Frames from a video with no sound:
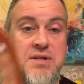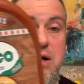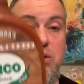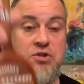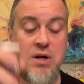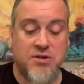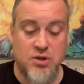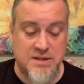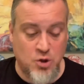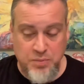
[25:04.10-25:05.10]
taco sauce. So
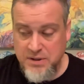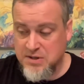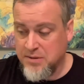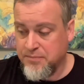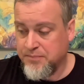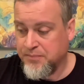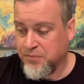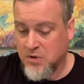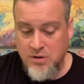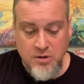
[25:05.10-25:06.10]
let's open this up.
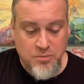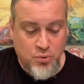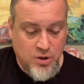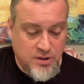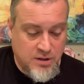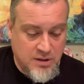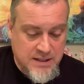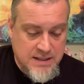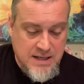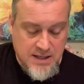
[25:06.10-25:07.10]
Put a little
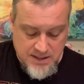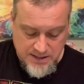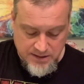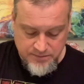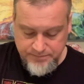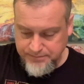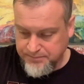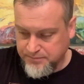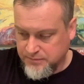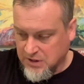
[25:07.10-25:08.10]
in a, um,
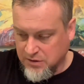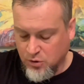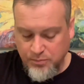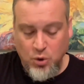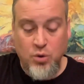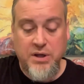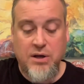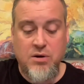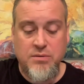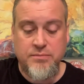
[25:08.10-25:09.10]
a little bowl
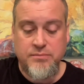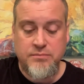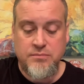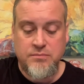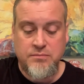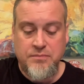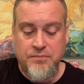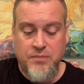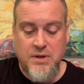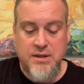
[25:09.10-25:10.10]
here
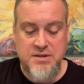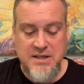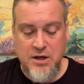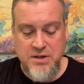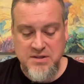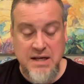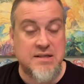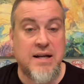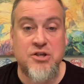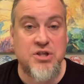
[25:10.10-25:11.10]
and see how this tastes.
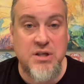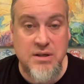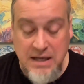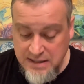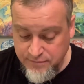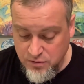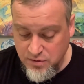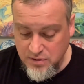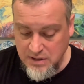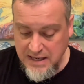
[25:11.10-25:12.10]
I'd actually, I
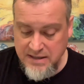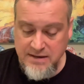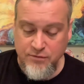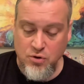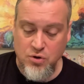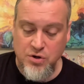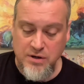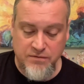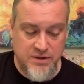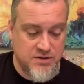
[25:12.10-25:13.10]
never, I had never heard
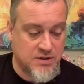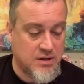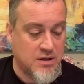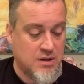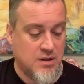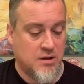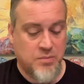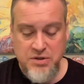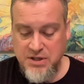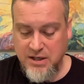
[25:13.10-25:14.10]
of this
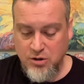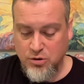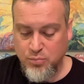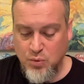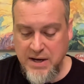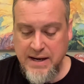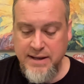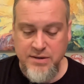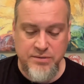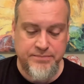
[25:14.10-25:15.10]
particular
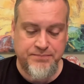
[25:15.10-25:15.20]
brand,